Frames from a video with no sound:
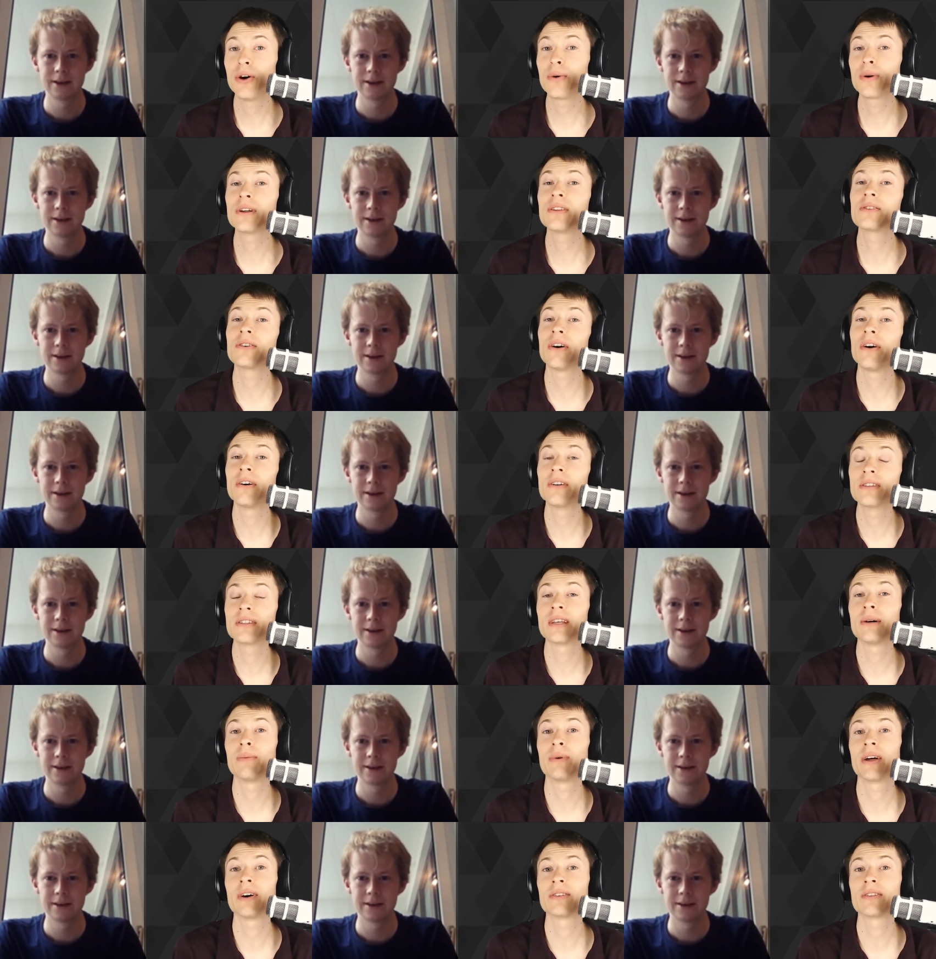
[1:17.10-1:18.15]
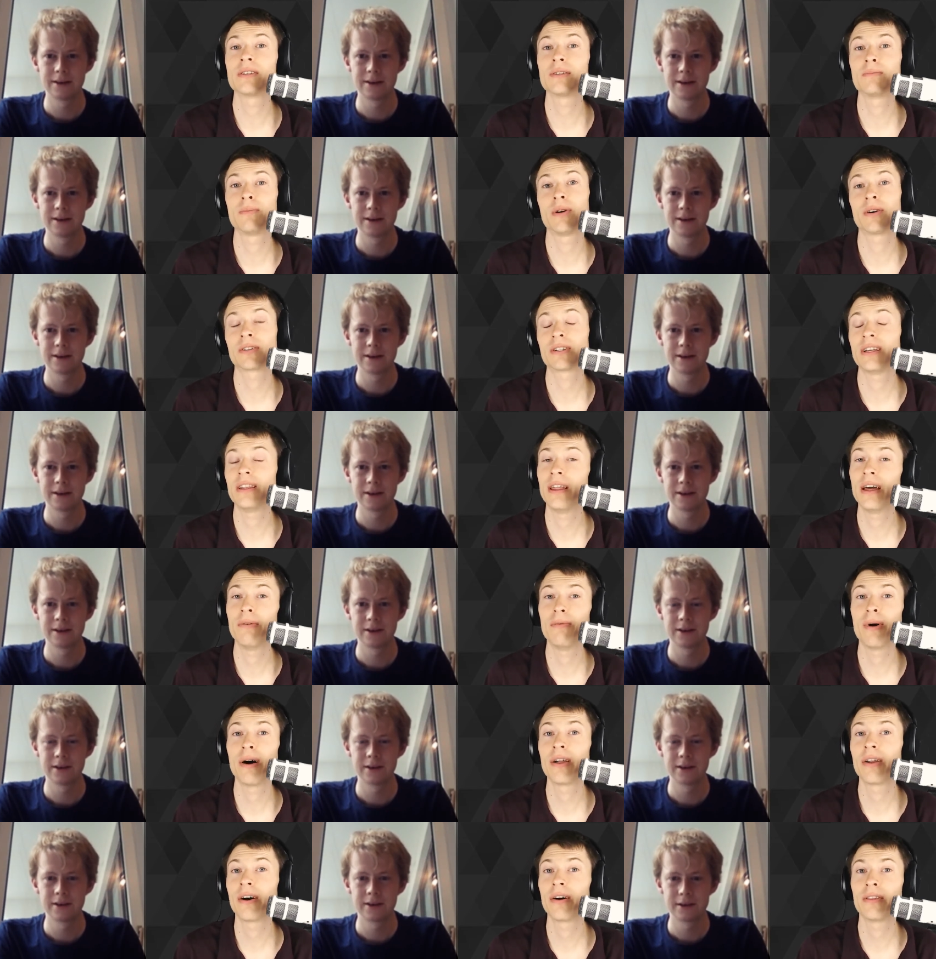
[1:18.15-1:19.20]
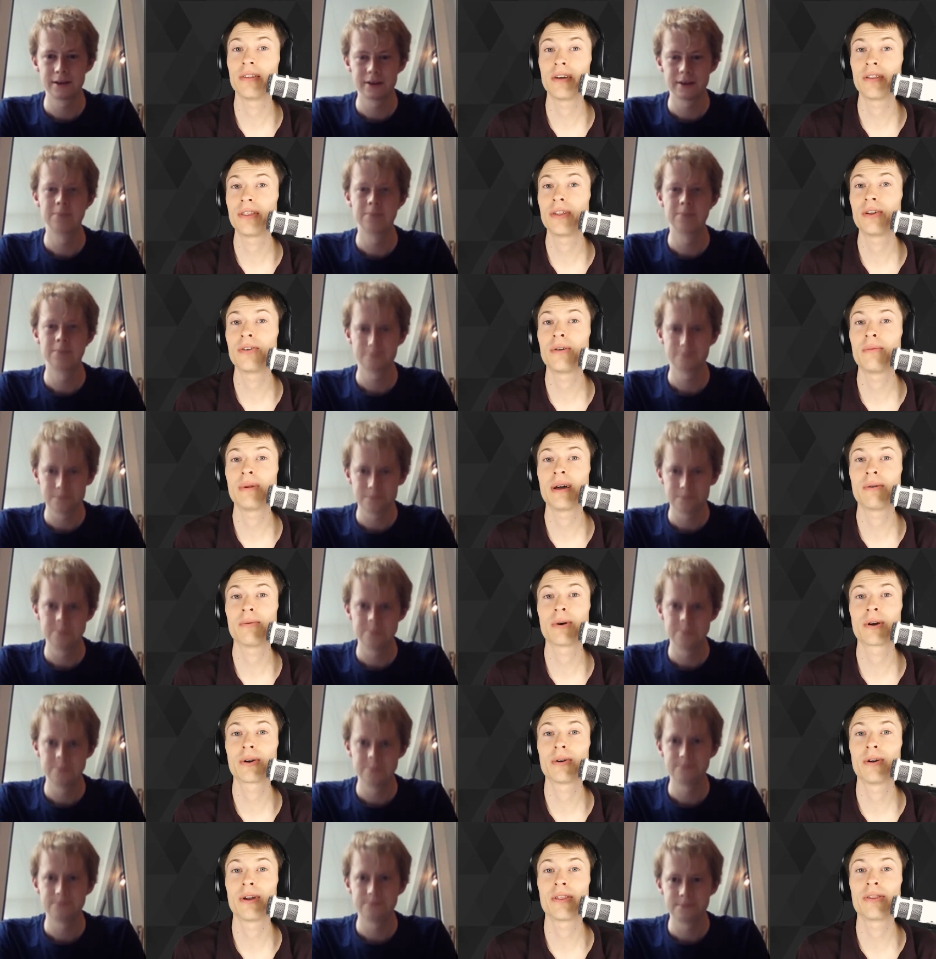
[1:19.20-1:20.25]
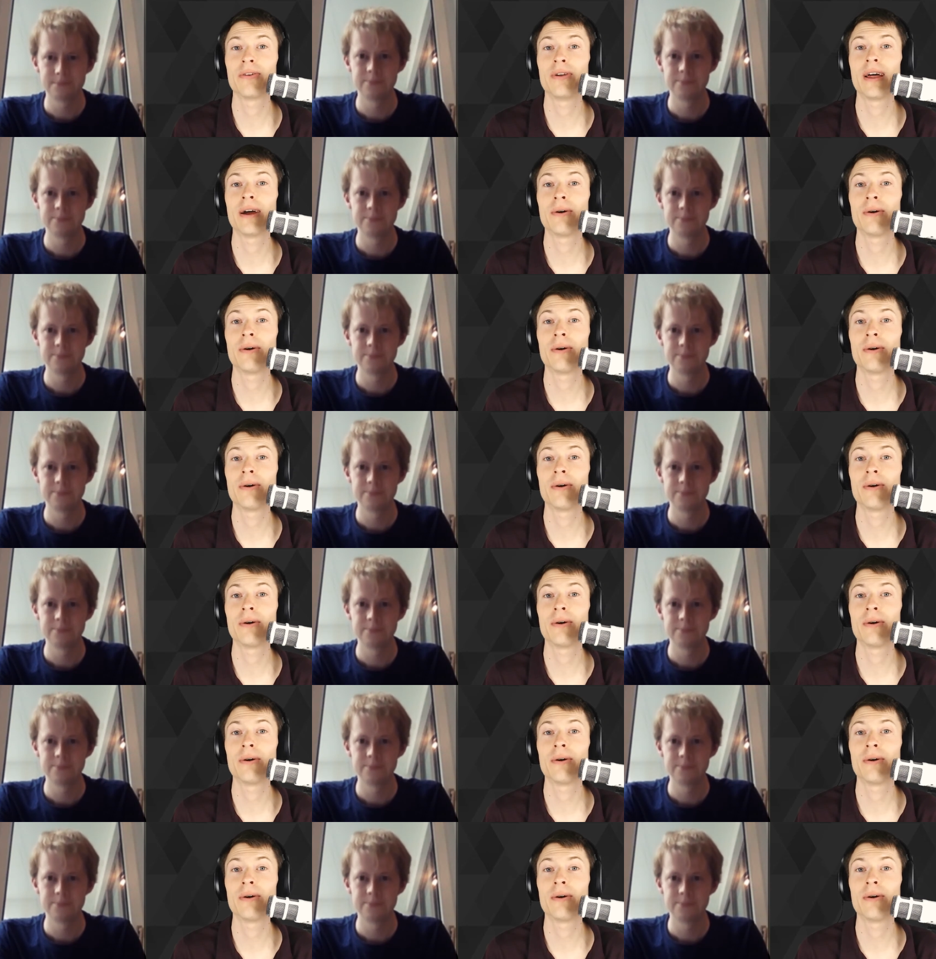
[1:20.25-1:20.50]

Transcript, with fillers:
Speaker 1: tokens on someone else's blockchain. They run on the Ethereum network or another